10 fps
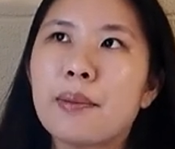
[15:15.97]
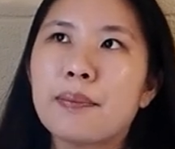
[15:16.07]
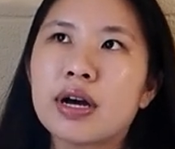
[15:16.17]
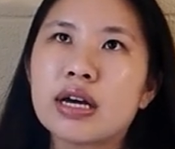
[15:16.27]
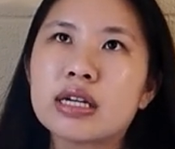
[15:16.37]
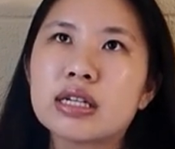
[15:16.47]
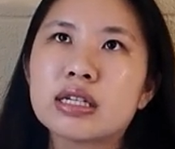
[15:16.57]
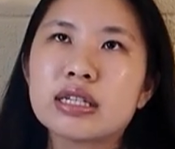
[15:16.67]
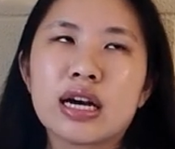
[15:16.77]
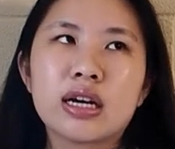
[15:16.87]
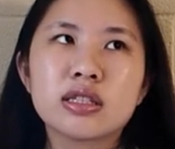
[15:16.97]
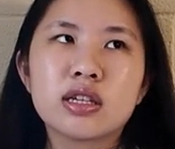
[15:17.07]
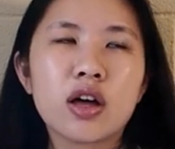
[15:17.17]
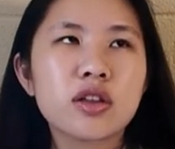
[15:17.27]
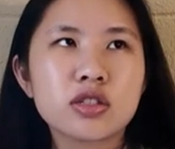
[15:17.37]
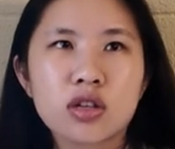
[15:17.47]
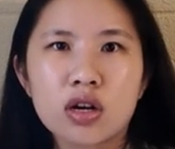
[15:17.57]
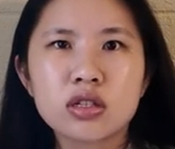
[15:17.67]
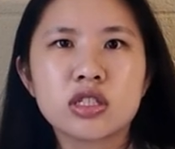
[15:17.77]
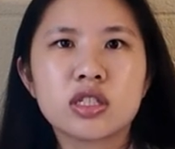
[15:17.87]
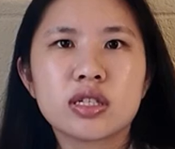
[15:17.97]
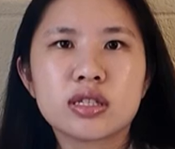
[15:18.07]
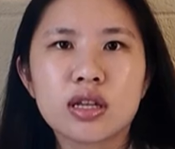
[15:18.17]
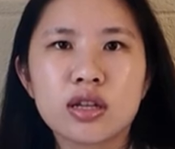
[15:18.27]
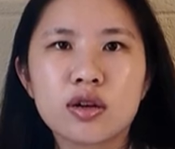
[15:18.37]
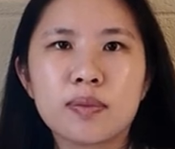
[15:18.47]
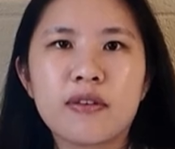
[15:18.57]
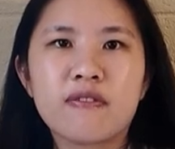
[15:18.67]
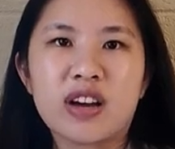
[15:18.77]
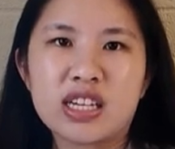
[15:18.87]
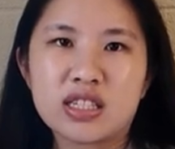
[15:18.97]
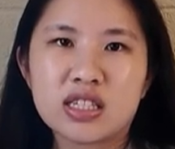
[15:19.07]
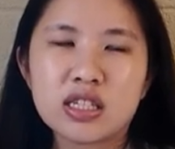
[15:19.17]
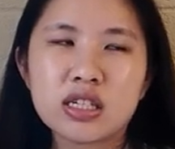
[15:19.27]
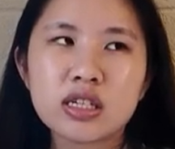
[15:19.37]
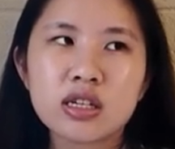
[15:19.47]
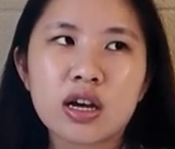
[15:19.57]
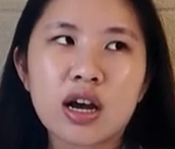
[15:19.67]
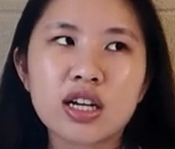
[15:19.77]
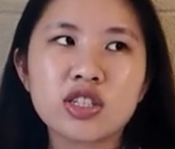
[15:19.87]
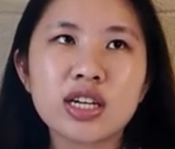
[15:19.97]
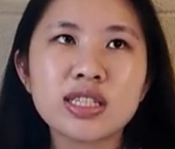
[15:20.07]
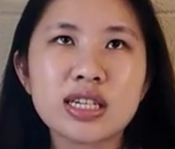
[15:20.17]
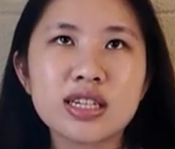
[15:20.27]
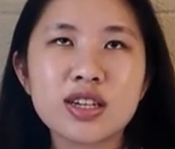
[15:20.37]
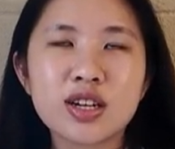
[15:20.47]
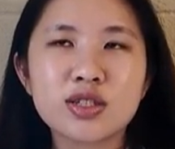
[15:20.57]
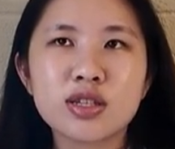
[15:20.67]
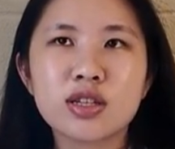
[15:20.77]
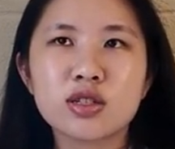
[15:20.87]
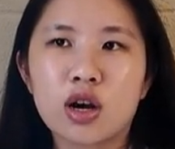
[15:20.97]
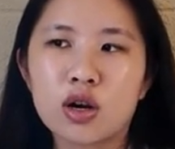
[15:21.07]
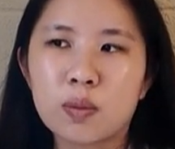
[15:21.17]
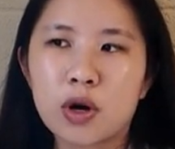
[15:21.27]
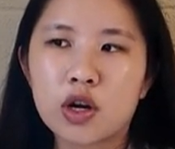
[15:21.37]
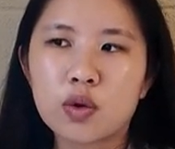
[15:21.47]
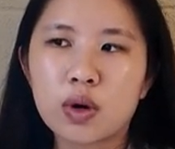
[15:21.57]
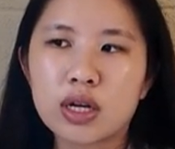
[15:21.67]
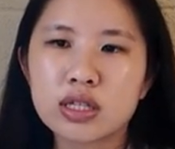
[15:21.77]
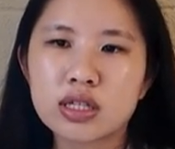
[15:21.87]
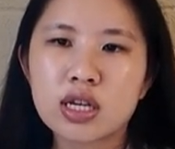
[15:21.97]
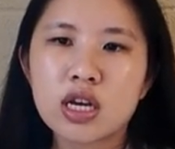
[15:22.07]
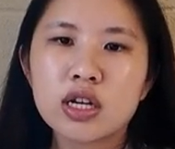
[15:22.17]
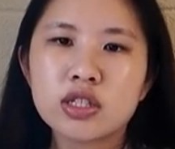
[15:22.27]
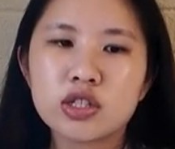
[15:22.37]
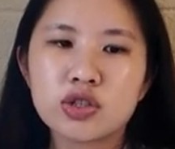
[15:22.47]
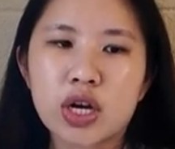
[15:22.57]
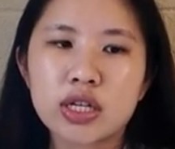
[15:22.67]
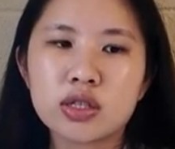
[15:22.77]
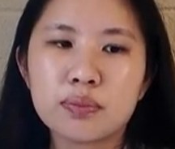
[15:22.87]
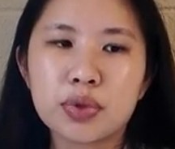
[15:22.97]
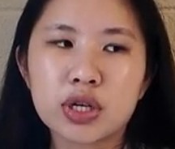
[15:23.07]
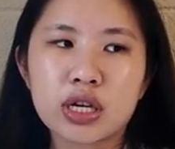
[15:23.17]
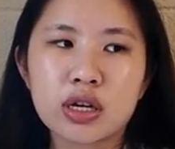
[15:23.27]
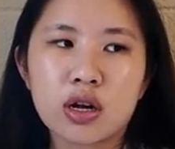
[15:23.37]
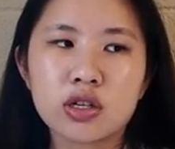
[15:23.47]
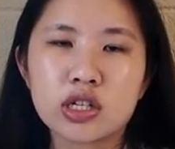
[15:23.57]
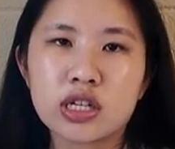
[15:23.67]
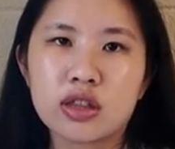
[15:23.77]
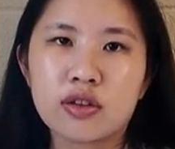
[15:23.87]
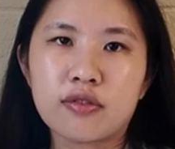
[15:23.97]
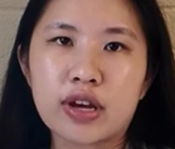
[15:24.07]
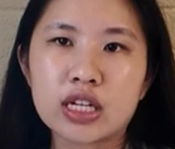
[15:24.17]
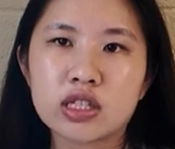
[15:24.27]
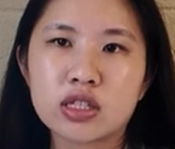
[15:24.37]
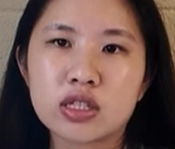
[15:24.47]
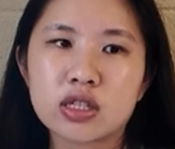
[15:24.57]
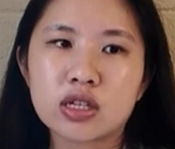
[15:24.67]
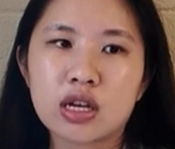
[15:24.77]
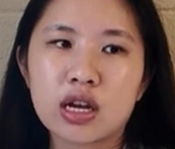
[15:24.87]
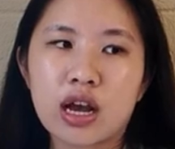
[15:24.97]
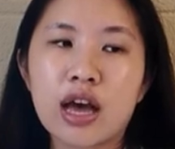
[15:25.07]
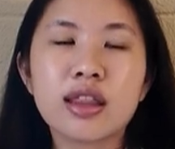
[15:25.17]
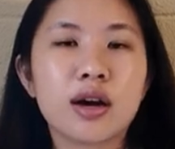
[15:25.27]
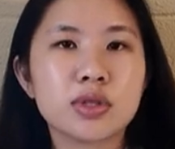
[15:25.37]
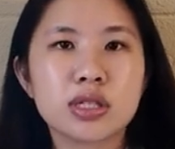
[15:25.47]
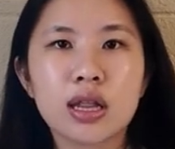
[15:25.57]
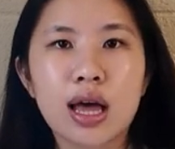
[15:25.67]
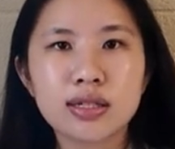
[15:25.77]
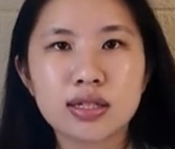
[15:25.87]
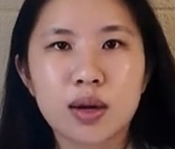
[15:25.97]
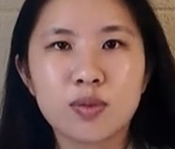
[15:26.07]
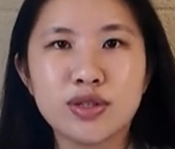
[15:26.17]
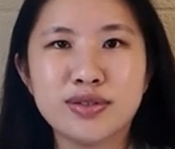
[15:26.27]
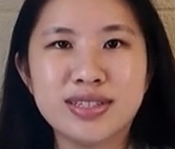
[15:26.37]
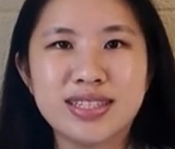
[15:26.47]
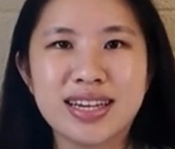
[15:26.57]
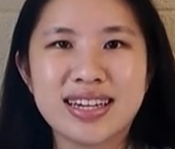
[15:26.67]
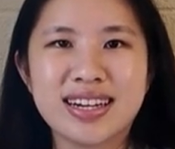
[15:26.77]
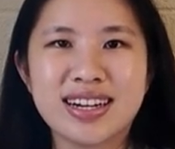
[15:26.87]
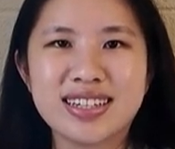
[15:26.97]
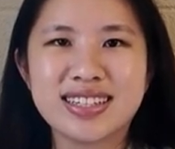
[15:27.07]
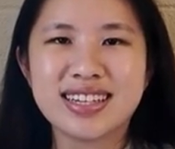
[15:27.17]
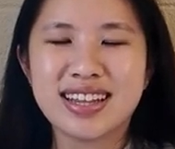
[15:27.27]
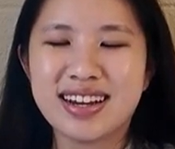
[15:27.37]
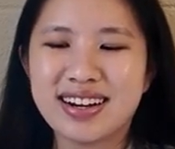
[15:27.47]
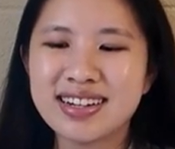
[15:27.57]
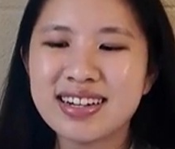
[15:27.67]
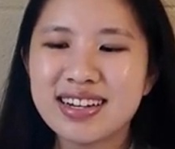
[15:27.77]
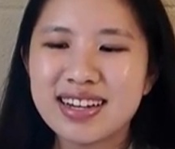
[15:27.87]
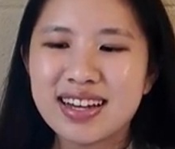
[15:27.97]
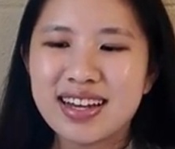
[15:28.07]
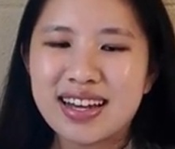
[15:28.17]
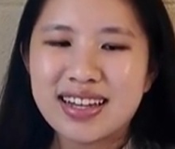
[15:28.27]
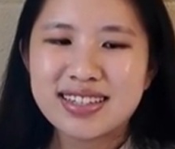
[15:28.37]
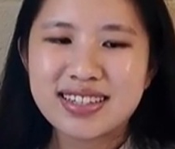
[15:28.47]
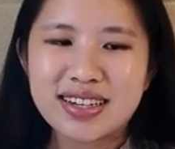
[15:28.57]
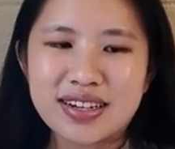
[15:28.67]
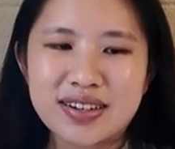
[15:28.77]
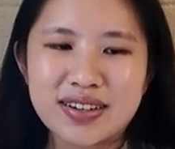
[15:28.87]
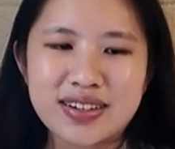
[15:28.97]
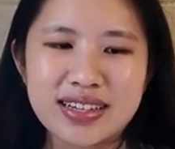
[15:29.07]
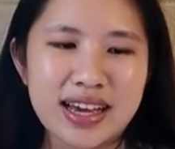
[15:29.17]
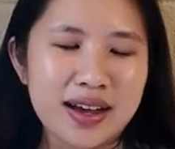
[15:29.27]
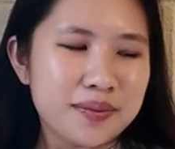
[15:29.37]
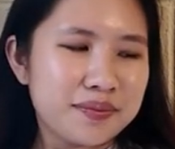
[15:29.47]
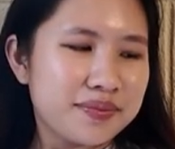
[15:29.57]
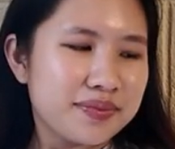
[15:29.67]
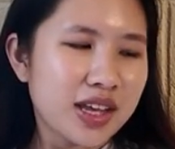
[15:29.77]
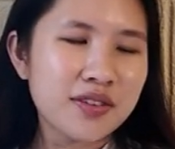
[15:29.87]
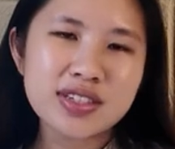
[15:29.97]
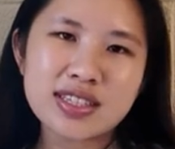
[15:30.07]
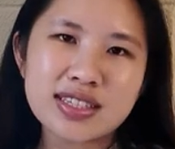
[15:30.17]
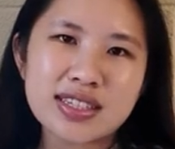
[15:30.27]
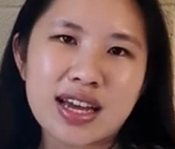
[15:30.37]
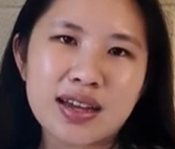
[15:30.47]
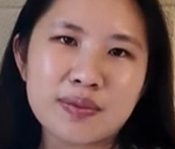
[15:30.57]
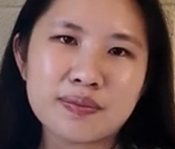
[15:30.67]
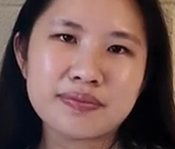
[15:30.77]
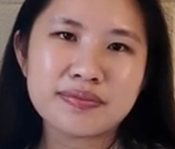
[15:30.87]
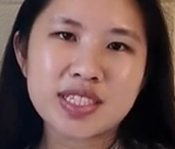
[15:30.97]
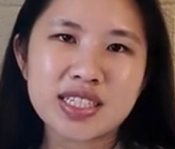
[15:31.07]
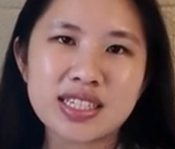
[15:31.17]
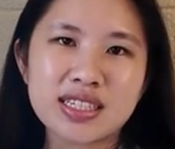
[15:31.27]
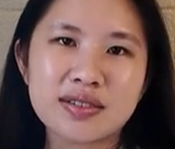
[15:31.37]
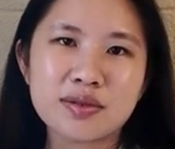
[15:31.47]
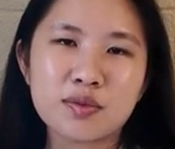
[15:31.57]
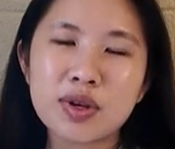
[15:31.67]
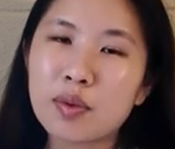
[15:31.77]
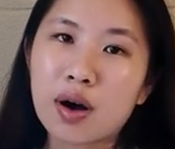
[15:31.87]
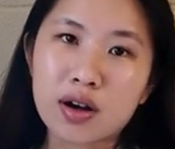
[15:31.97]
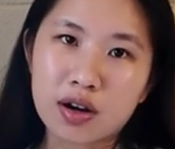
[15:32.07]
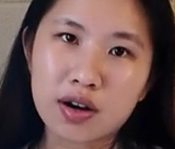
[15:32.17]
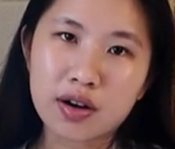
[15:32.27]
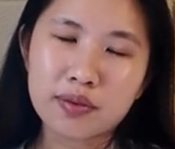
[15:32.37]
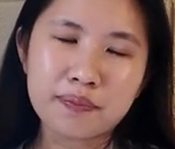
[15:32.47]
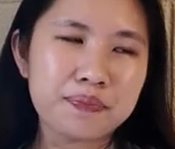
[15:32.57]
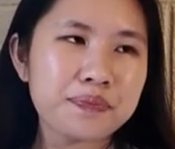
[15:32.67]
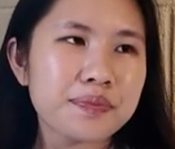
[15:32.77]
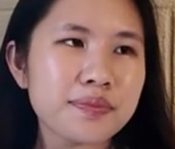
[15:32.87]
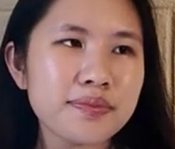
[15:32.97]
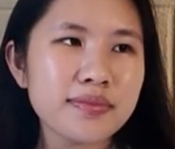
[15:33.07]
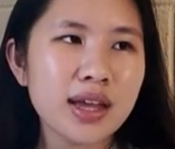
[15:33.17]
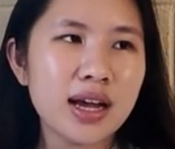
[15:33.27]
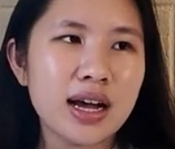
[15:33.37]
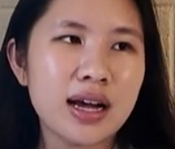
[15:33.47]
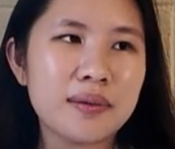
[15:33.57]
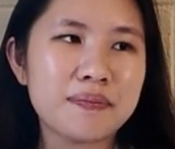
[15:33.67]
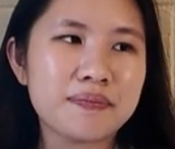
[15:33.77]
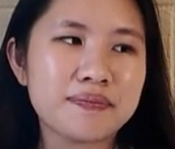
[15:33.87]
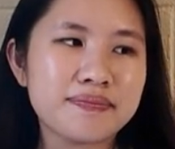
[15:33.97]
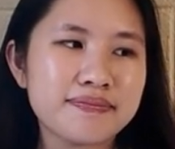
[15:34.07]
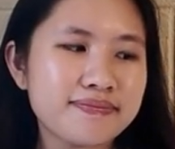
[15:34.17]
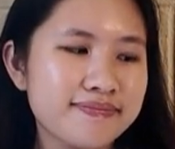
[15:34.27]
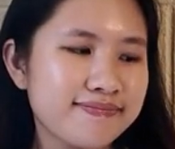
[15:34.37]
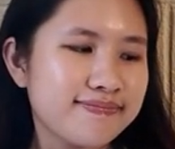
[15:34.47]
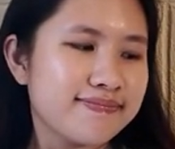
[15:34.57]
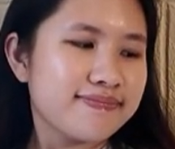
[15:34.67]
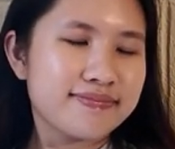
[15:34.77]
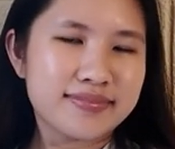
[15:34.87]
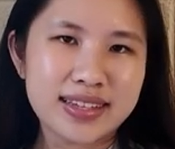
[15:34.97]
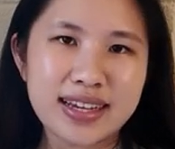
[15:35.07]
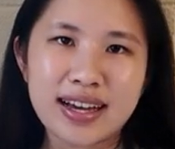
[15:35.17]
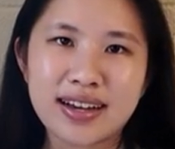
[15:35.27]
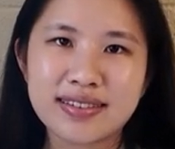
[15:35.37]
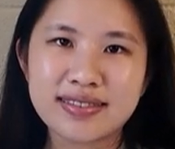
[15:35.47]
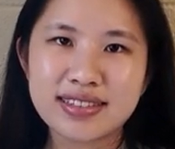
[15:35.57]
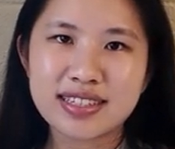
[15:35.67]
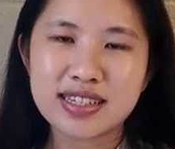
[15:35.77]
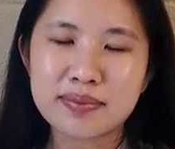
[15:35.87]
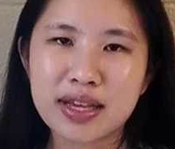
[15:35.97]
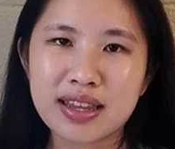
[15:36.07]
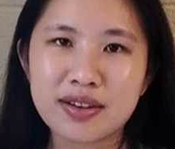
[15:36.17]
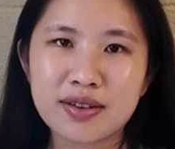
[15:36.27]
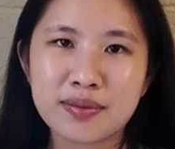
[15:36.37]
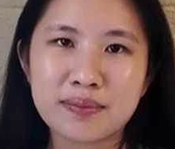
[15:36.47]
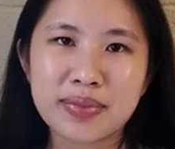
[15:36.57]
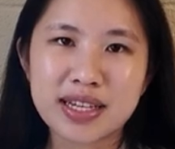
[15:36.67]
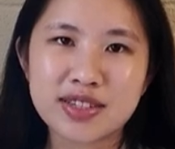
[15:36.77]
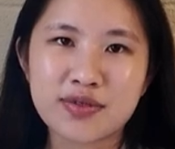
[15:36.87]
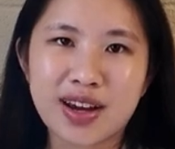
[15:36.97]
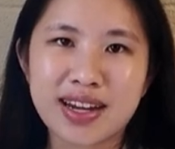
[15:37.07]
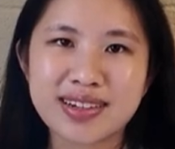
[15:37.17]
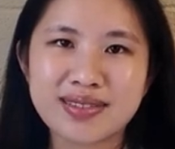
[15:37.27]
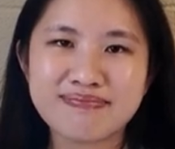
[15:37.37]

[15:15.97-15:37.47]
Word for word: But yeah, to other dogs, she is a little bit feisty. I tried taking her to the dog park once. She tried to book it underneath the fence, and that was the last time we've taken her to there. So yeah, ever since then, she we walk her. Um, yeah, she's my little best friend.